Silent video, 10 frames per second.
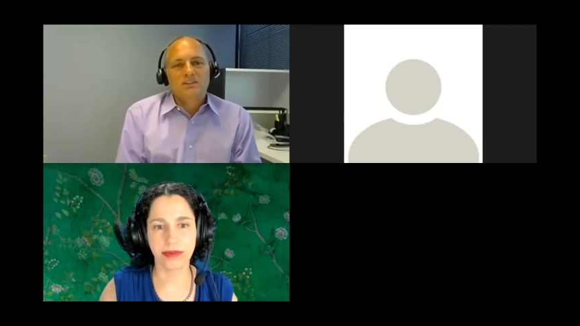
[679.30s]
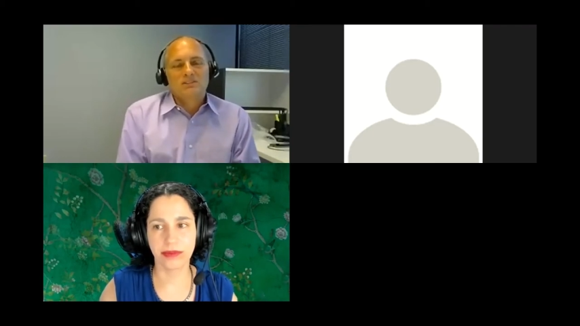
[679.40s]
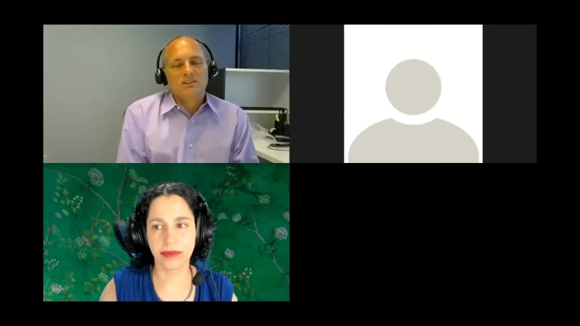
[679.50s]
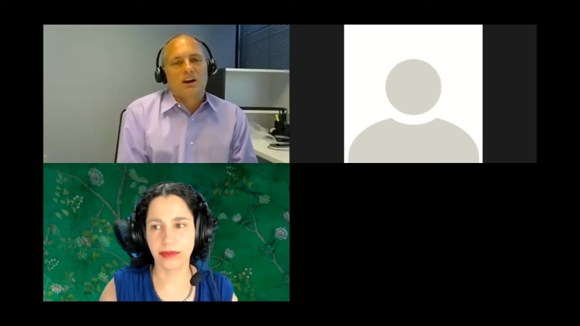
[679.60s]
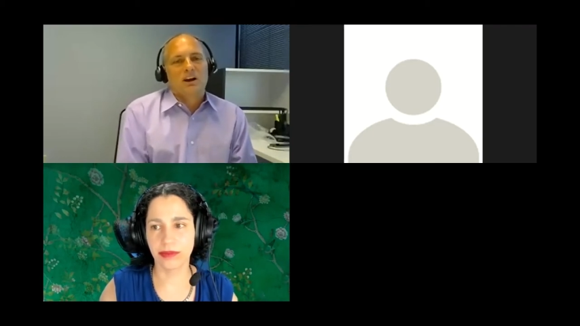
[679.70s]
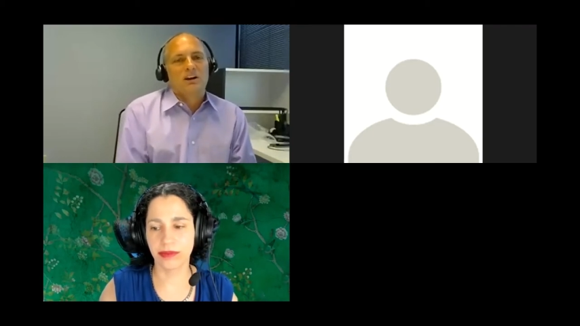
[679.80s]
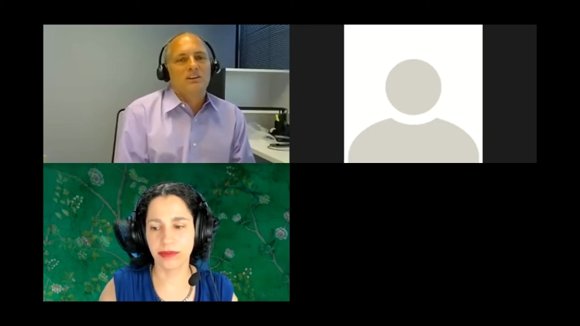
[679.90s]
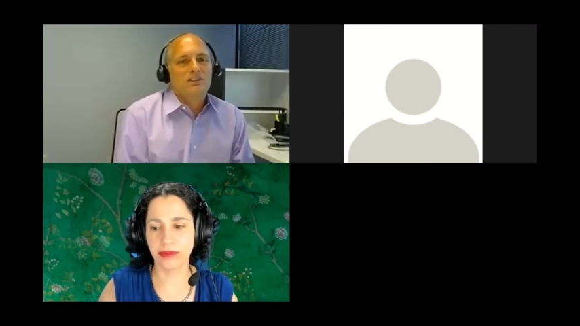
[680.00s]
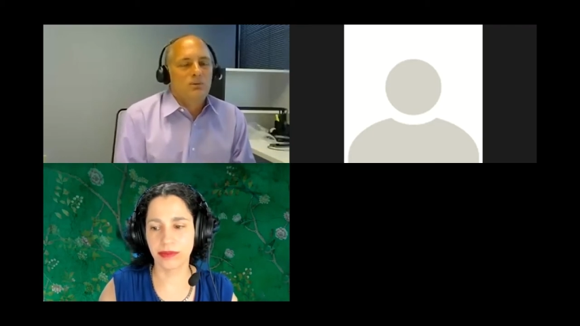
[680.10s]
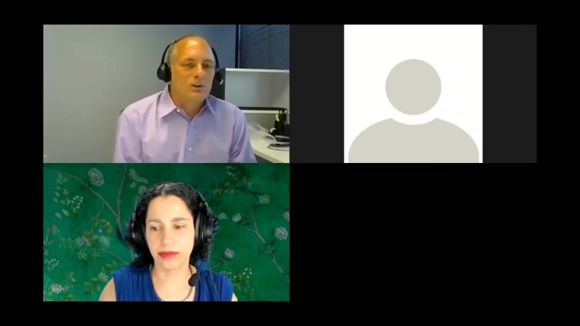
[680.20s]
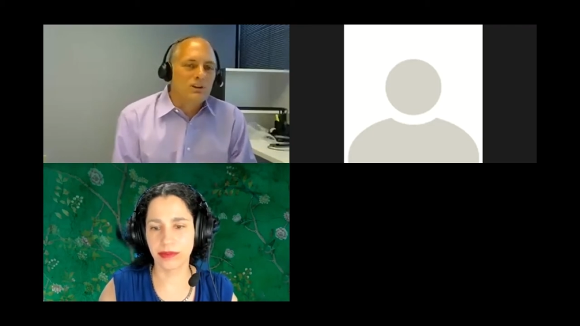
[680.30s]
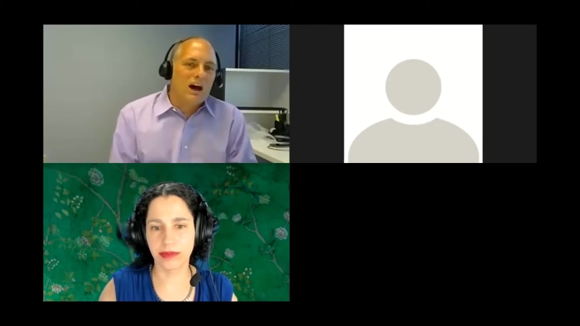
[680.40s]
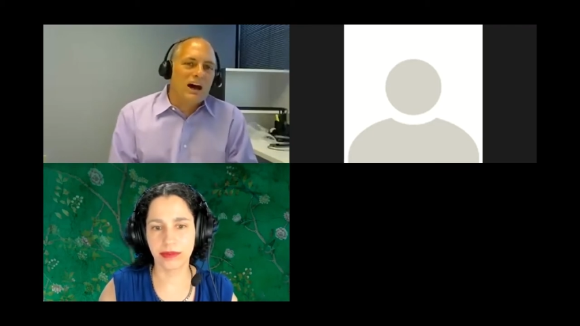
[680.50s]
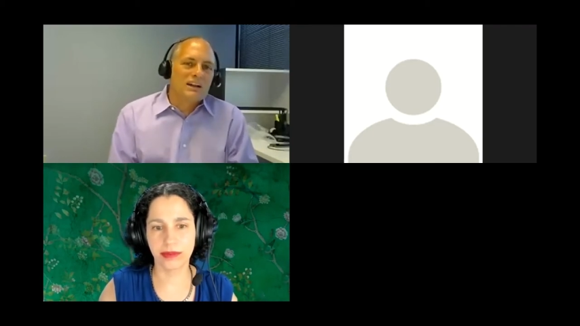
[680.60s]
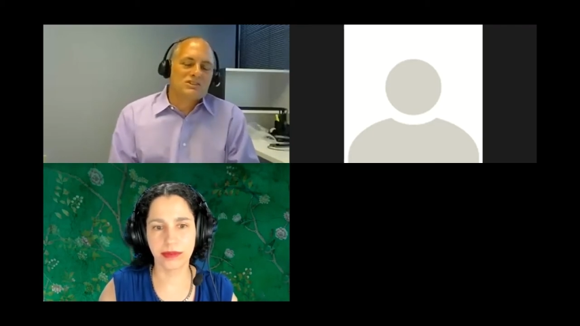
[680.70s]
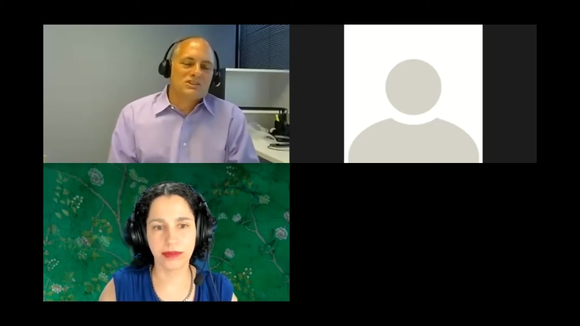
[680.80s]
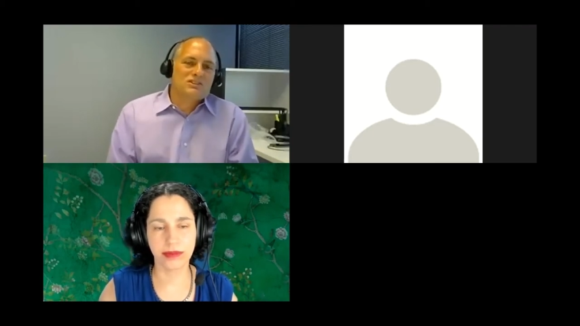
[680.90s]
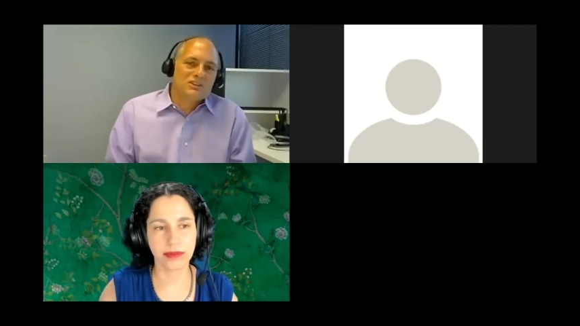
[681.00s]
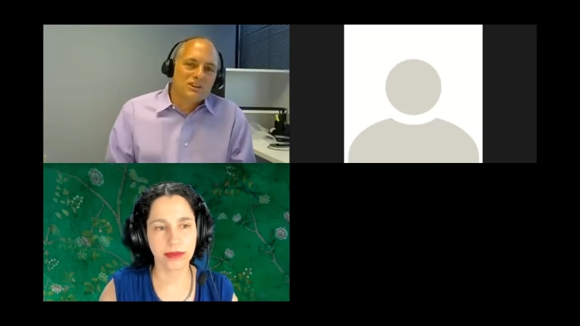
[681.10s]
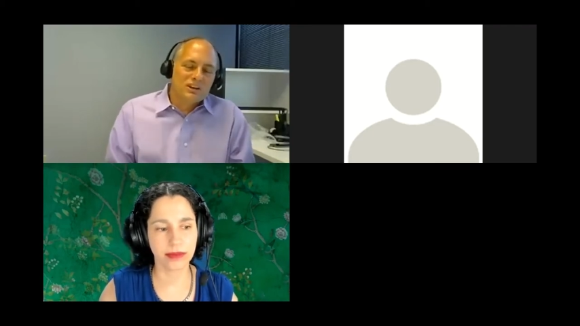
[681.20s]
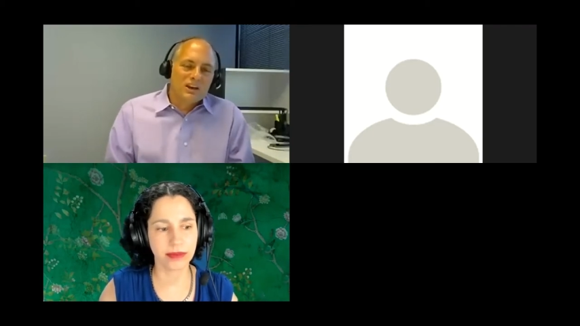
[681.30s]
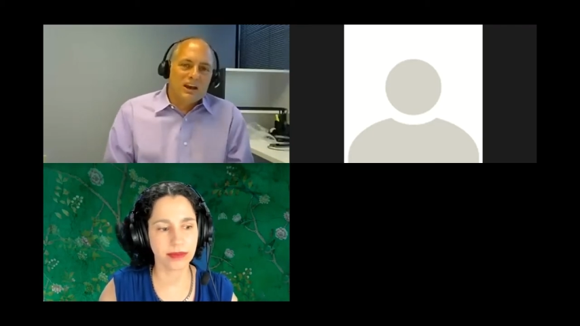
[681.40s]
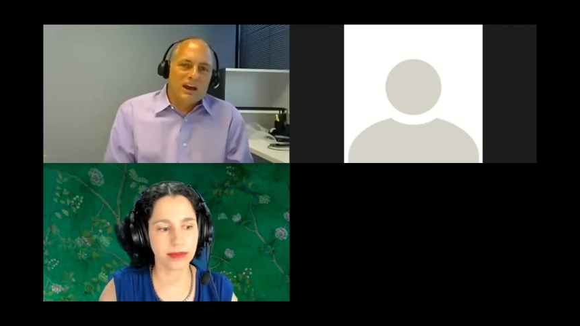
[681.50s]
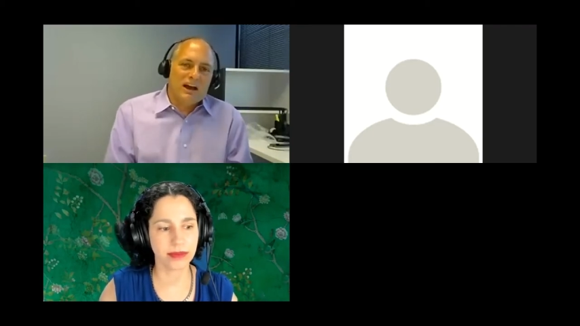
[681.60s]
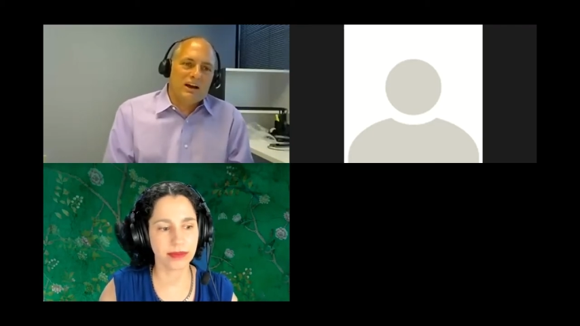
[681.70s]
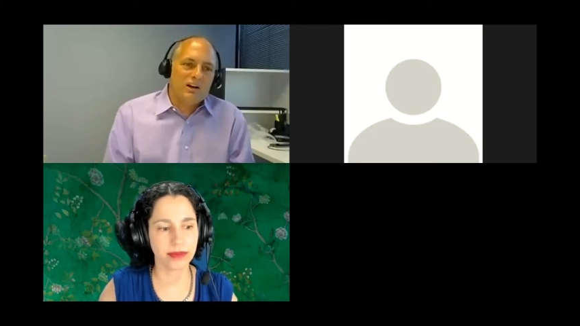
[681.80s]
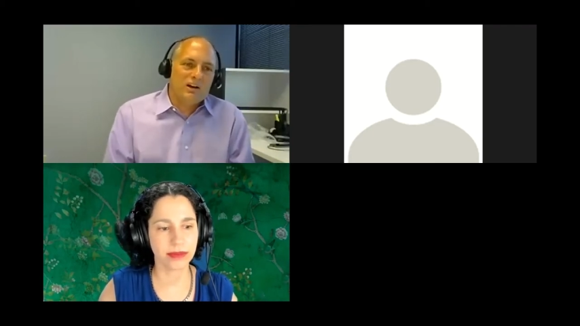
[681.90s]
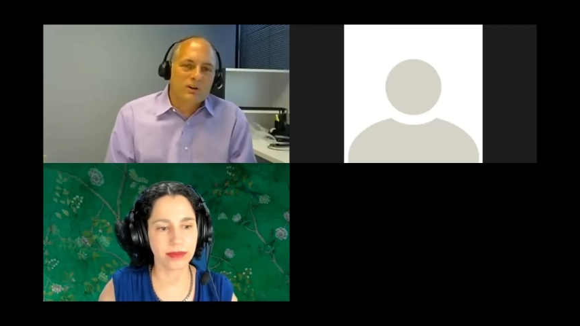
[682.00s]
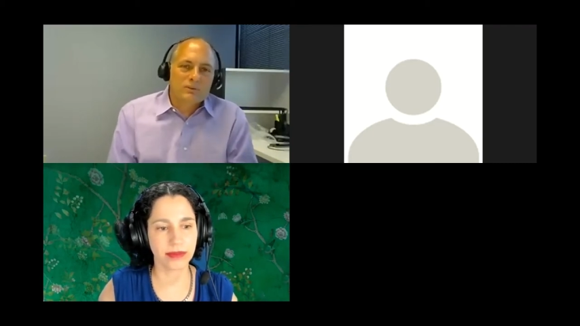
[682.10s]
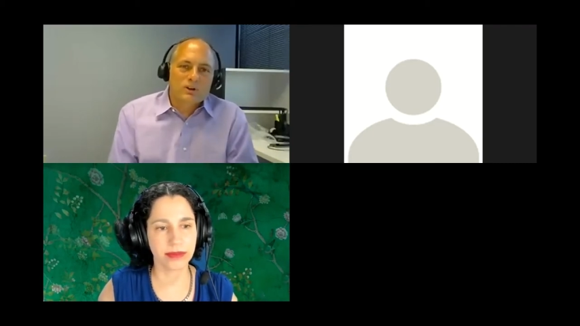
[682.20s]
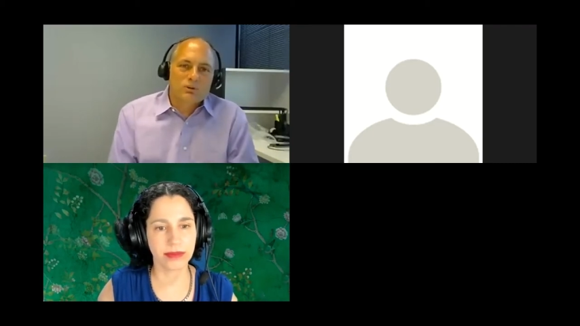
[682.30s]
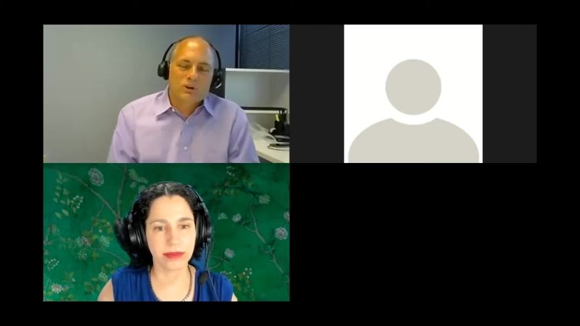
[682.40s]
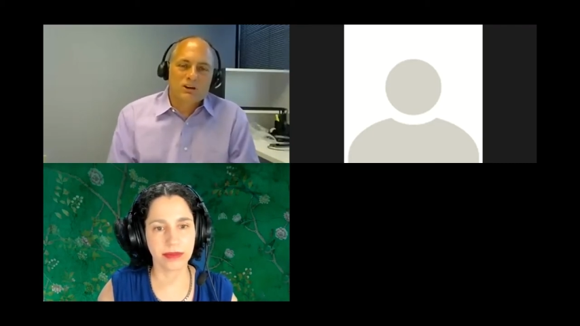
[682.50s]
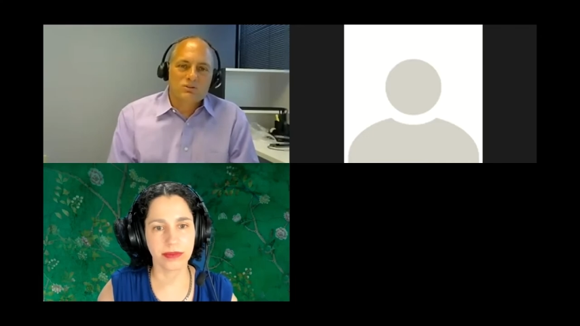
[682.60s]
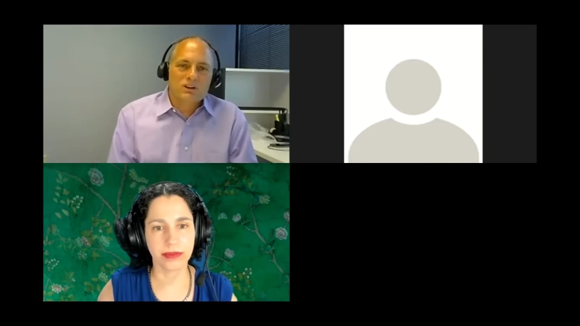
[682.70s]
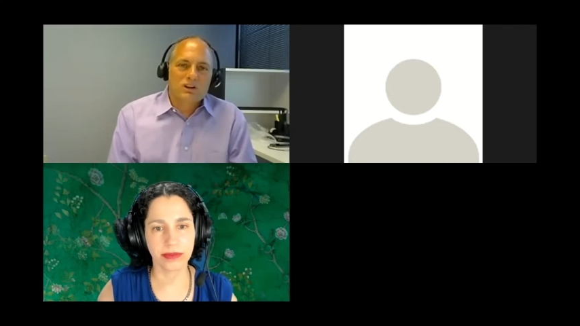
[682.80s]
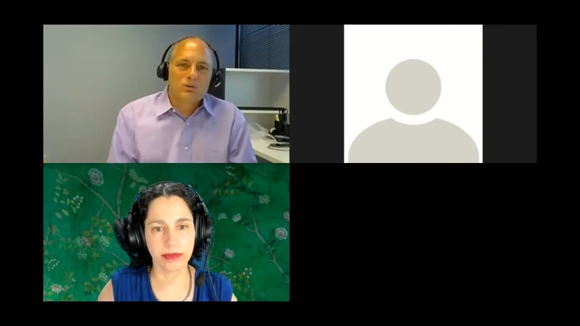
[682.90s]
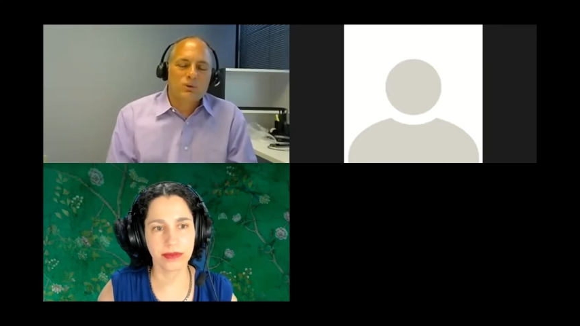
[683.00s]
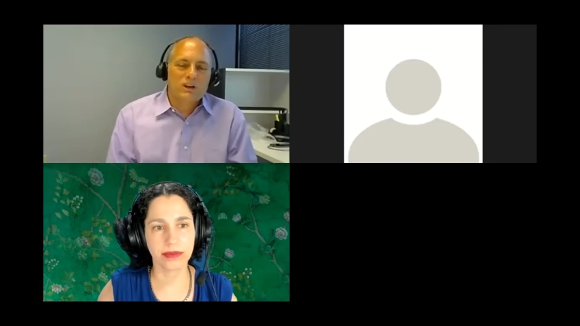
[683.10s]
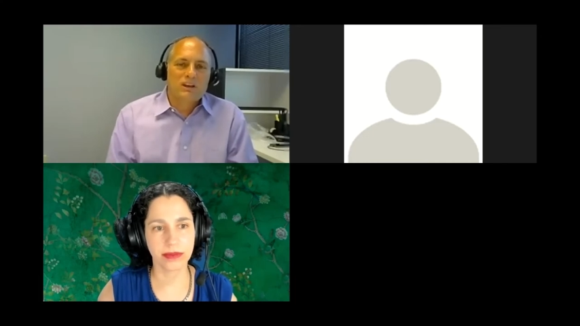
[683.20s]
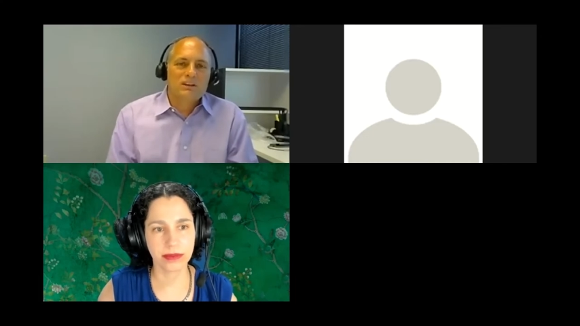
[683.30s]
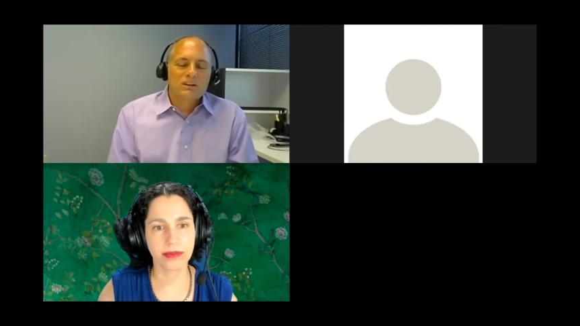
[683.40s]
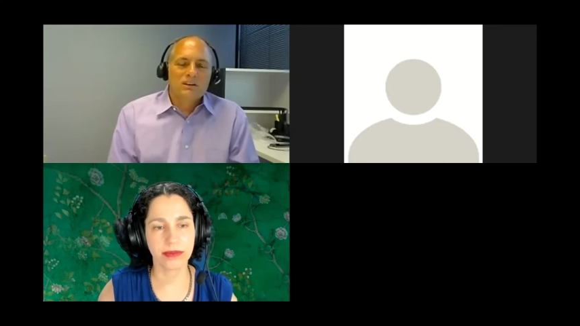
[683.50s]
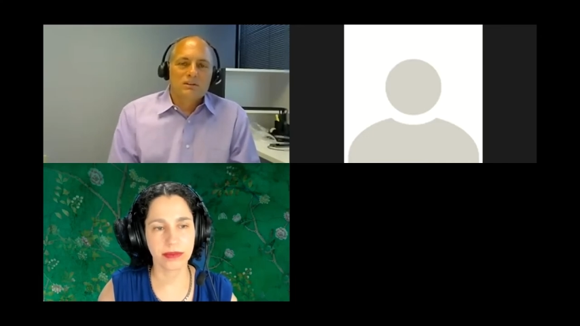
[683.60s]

Speaker 1: at Certara is that we're not just a pharmacometric company.